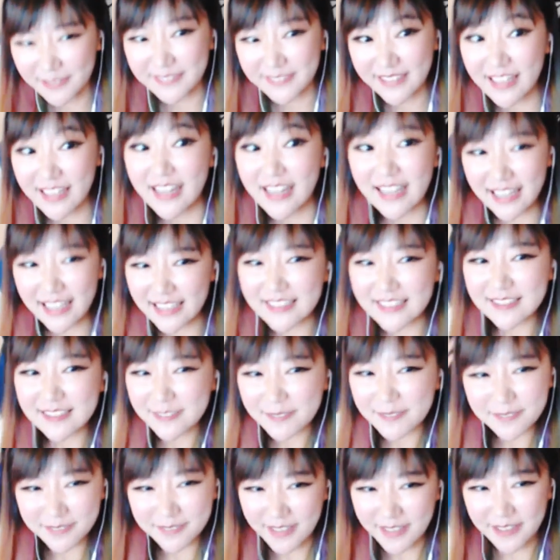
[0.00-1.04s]
It's
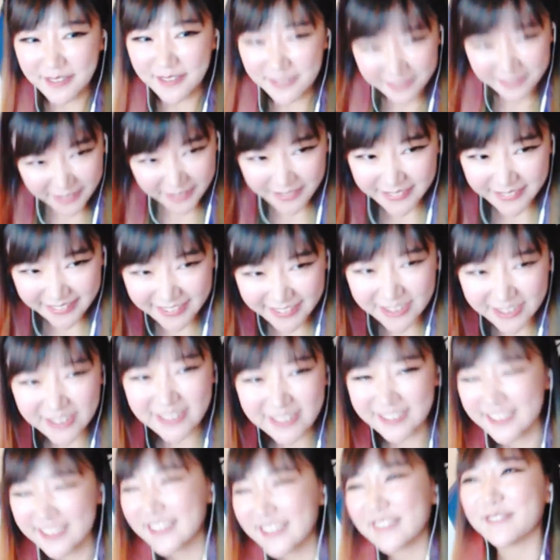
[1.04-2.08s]
very, very
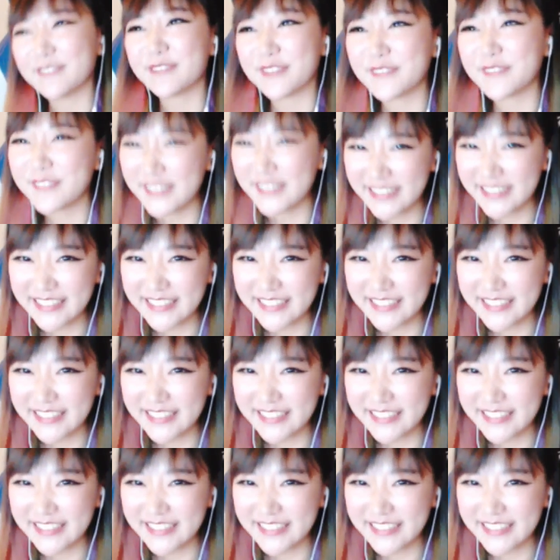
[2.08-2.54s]
interesting for me.